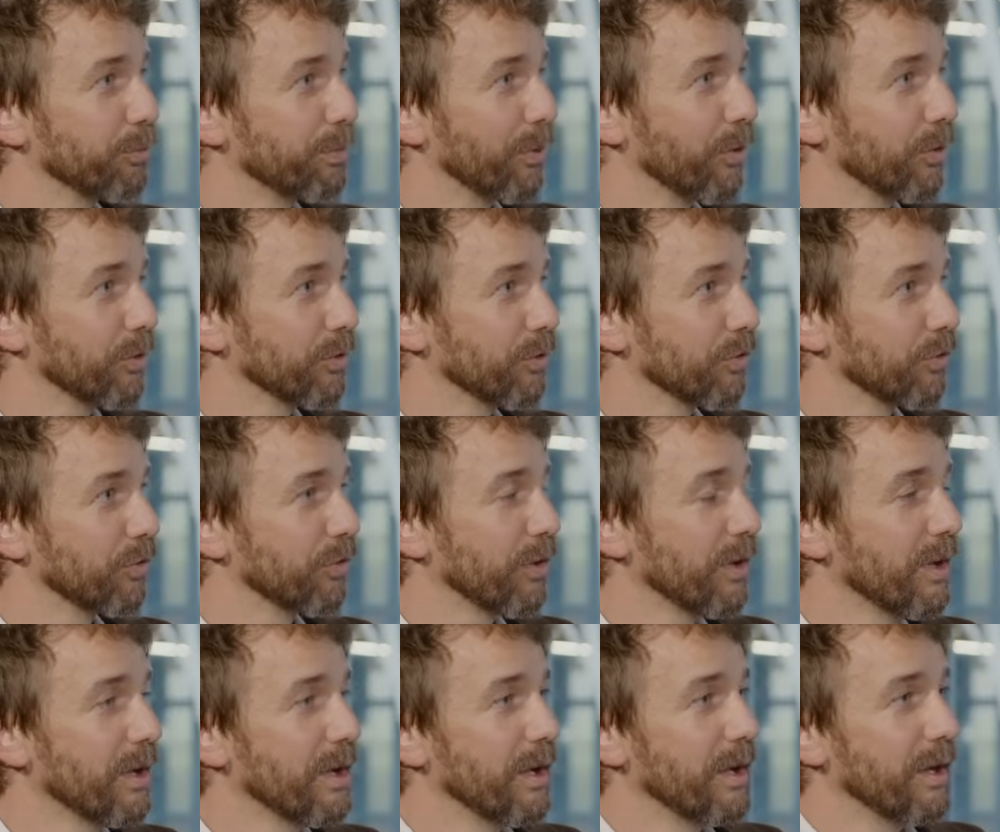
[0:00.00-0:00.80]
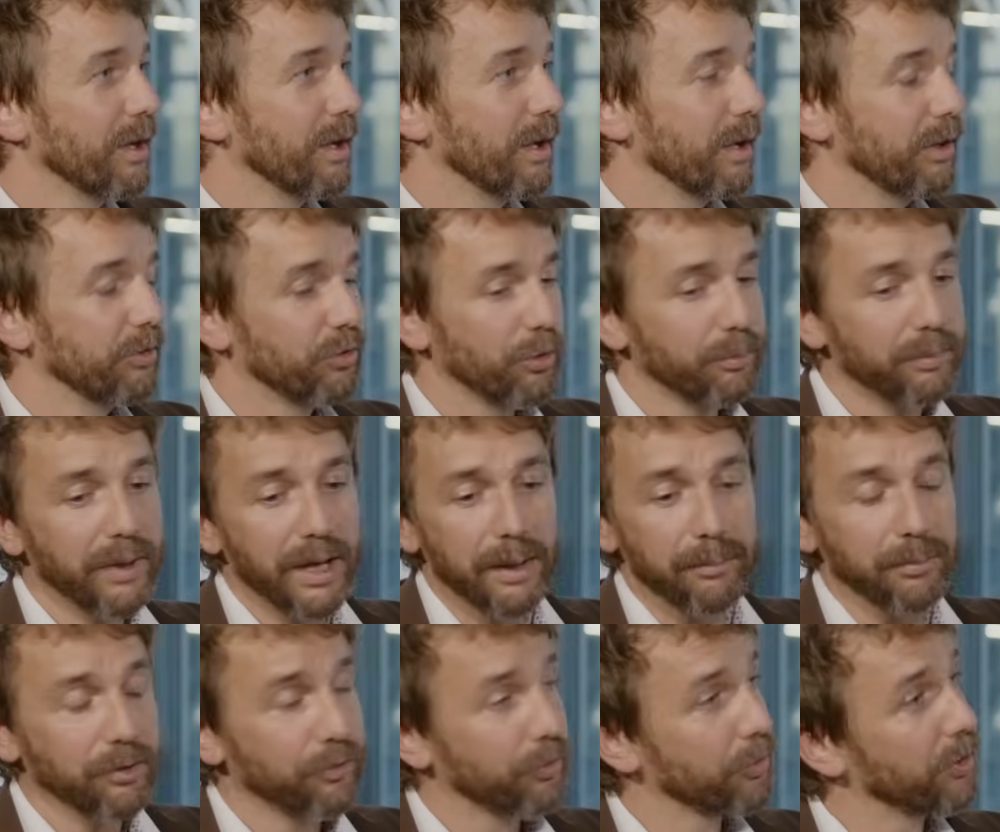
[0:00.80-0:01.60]
points, to
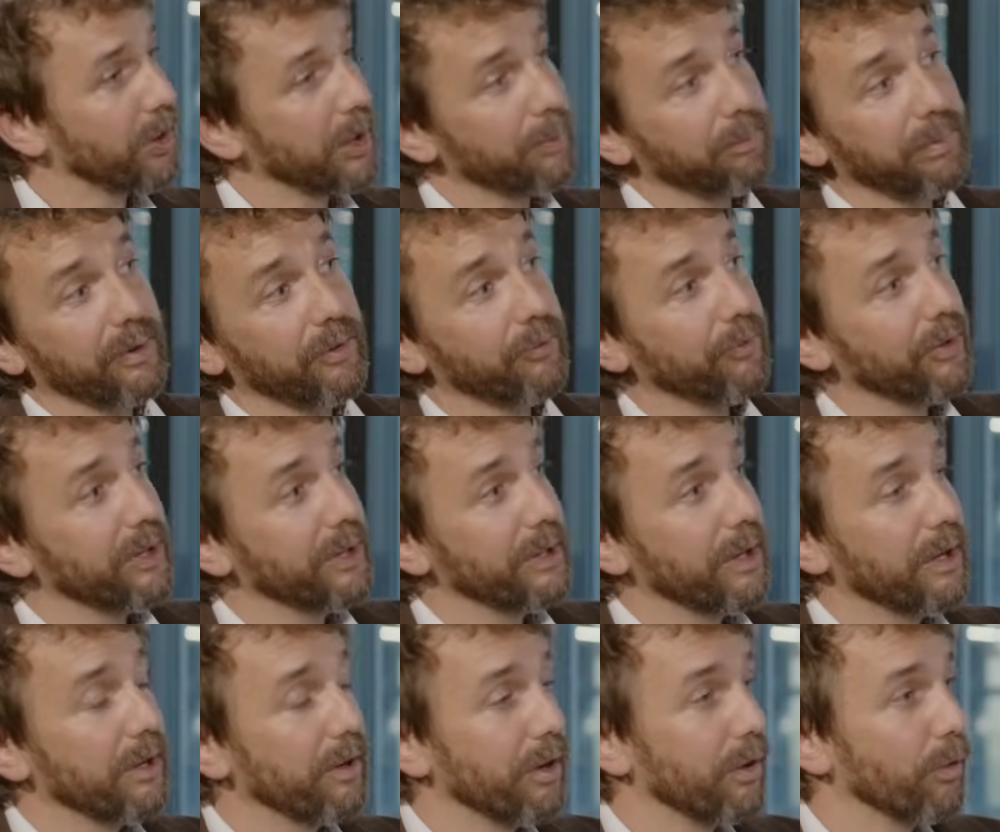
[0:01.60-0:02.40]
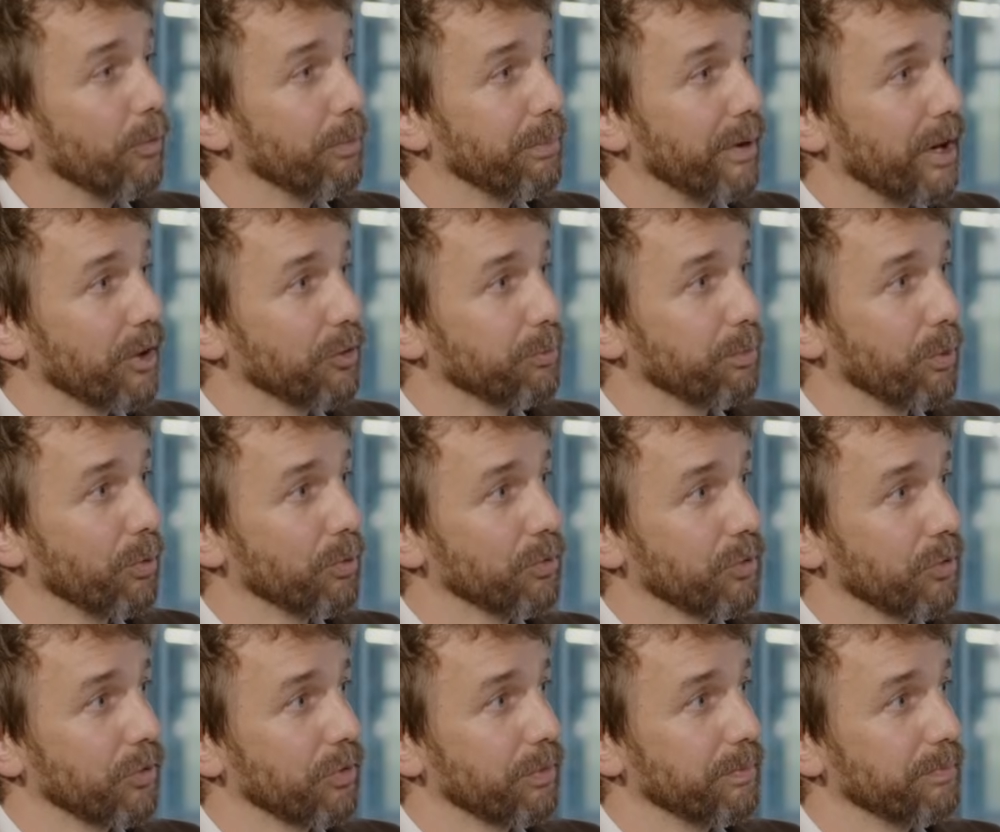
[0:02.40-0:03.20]
be able to keep a really low price
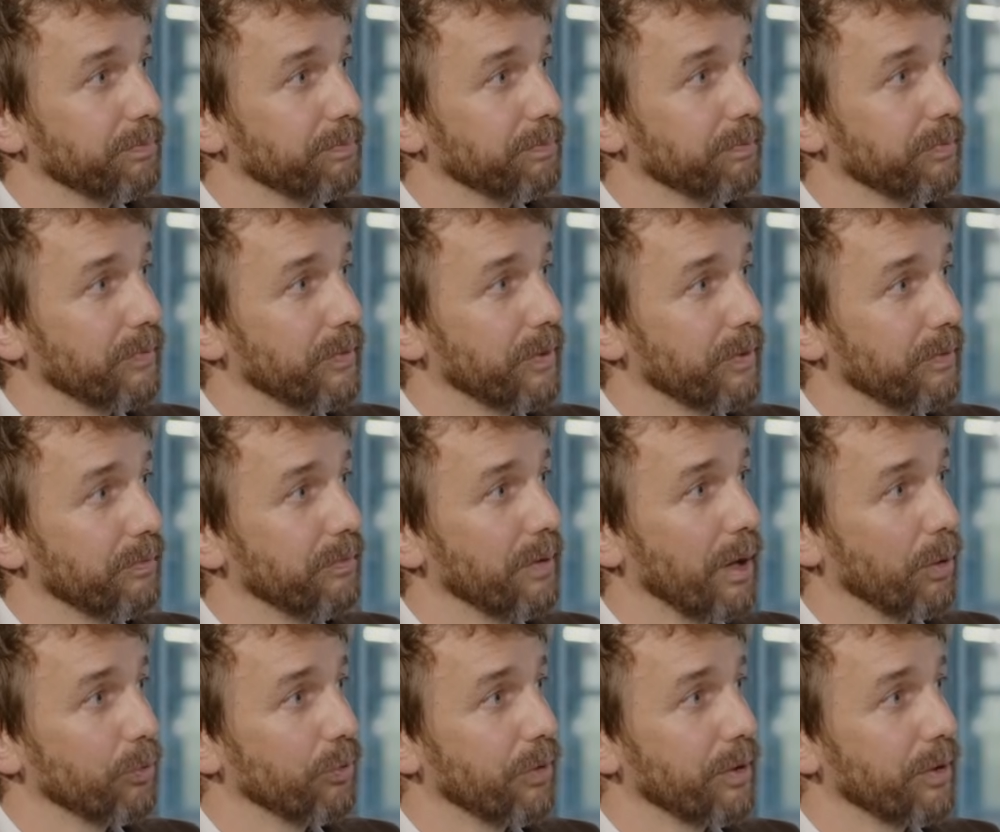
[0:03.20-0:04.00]
point out